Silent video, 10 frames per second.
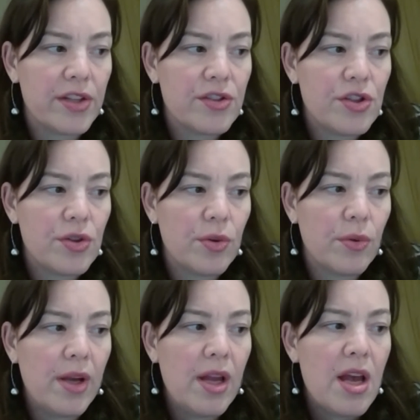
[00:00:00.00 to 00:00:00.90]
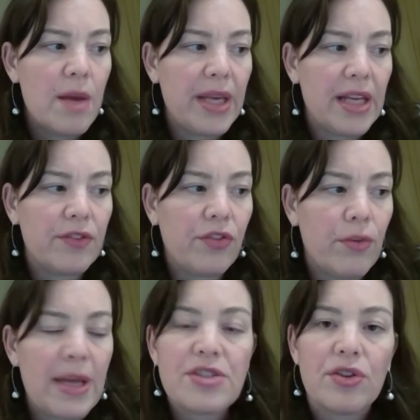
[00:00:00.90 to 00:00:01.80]
to be
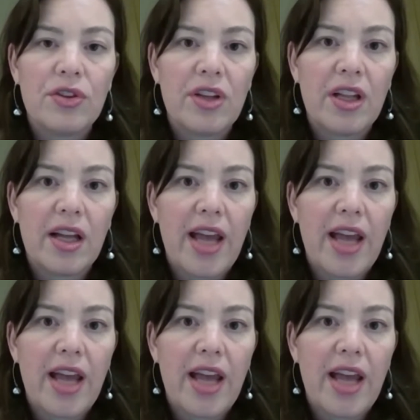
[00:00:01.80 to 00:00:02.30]
instrumental,